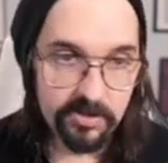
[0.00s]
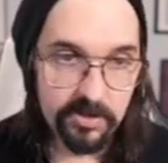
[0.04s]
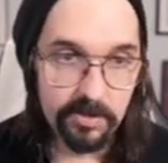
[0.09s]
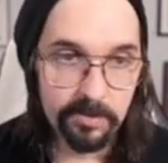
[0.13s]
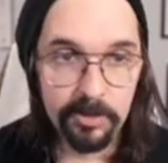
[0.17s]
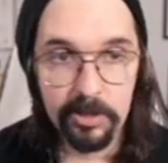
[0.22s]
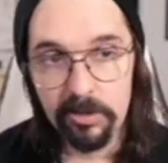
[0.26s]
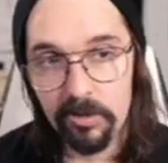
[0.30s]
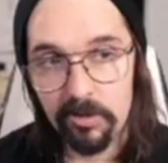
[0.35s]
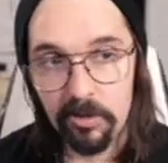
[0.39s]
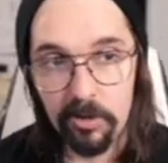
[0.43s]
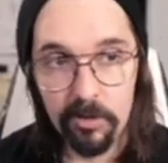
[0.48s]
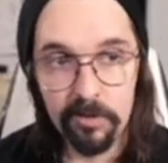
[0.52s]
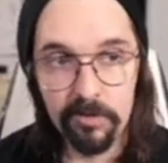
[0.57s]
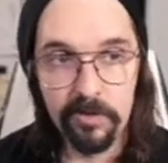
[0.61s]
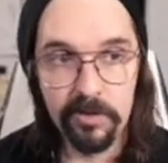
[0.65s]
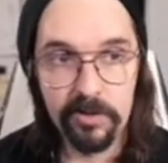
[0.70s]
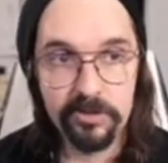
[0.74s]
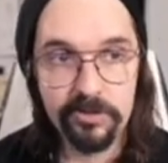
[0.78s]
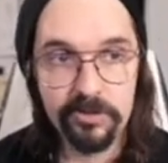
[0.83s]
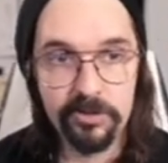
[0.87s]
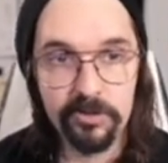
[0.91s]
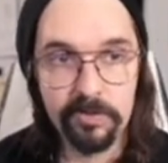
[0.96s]
I'm going to go
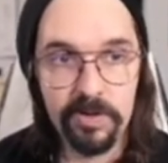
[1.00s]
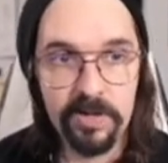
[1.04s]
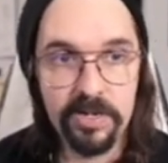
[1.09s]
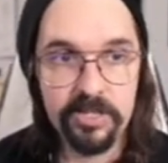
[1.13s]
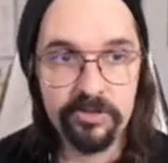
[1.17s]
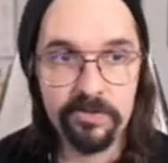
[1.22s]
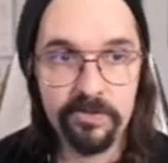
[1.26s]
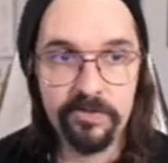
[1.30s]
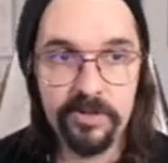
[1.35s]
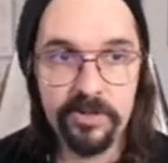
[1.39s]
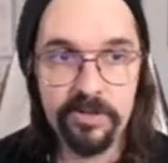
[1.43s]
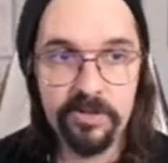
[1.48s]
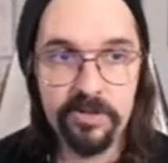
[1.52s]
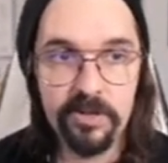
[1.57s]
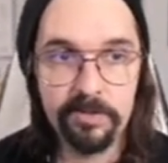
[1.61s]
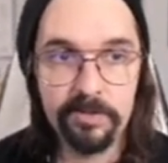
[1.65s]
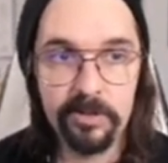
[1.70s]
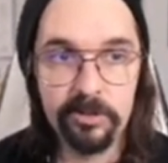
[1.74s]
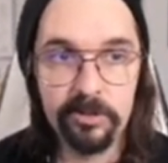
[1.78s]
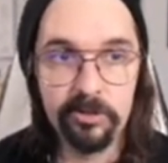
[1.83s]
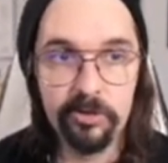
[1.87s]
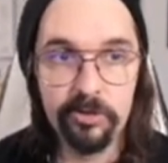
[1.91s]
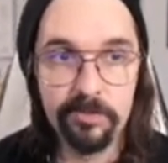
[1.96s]
over to arrangement view. I'm
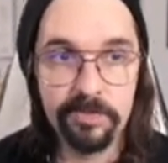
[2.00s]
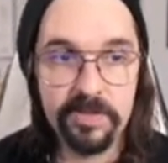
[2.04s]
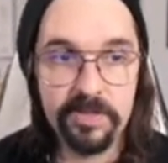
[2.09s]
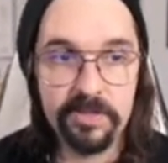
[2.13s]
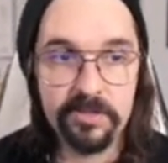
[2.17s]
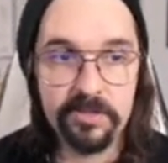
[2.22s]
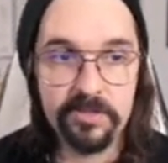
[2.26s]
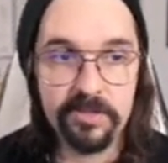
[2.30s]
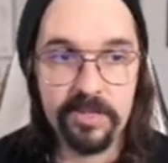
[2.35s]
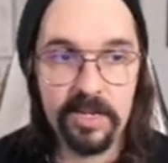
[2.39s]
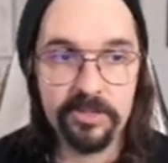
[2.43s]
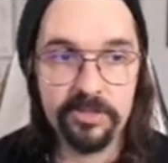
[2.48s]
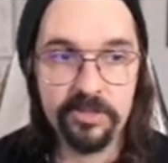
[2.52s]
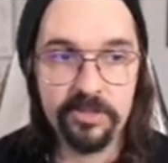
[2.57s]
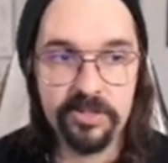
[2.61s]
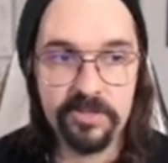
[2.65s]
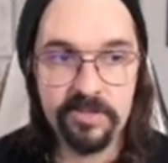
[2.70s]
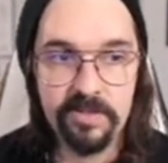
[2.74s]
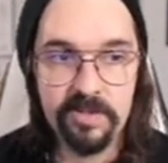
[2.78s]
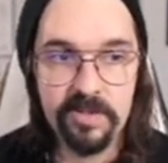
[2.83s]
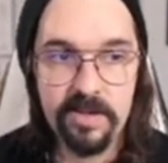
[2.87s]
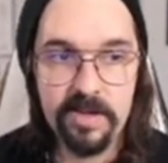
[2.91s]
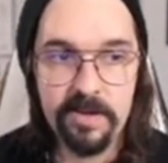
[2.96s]
going to loop this
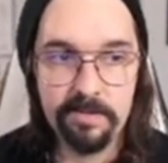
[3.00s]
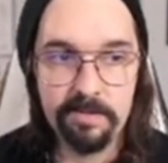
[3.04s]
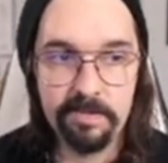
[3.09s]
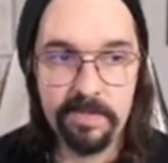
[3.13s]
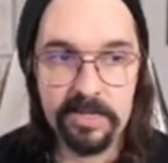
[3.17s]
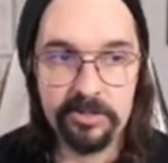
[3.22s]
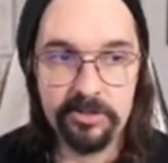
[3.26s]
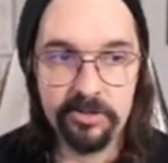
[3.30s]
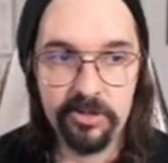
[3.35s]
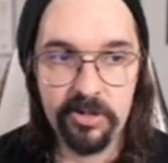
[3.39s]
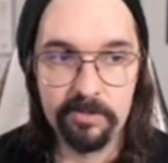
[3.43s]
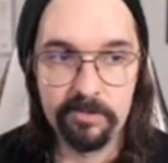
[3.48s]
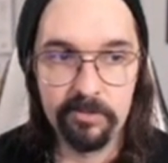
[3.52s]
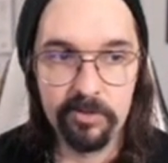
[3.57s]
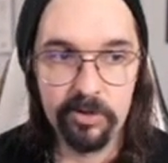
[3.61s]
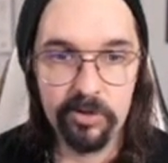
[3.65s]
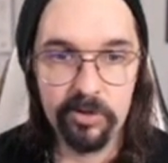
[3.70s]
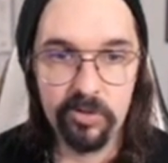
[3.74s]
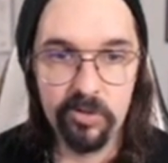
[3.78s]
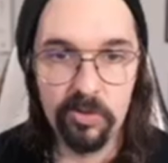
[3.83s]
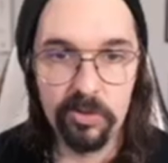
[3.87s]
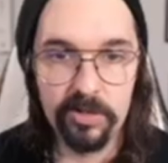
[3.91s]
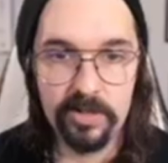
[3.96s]
section, make sure I'm
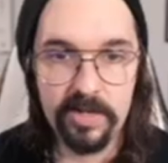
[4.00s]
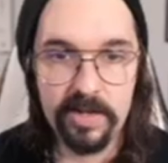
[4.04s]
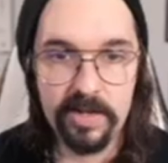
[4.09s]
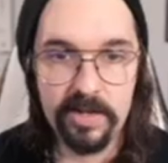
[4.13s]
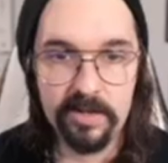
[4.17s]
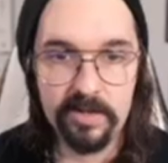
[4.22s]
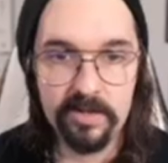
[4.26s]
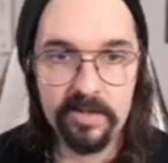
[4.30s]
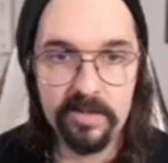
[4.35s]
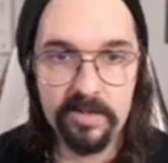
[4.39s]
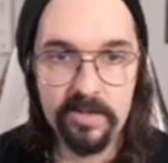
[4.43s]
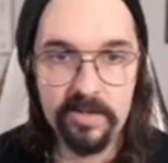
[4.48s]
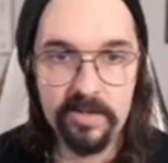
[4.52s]
recording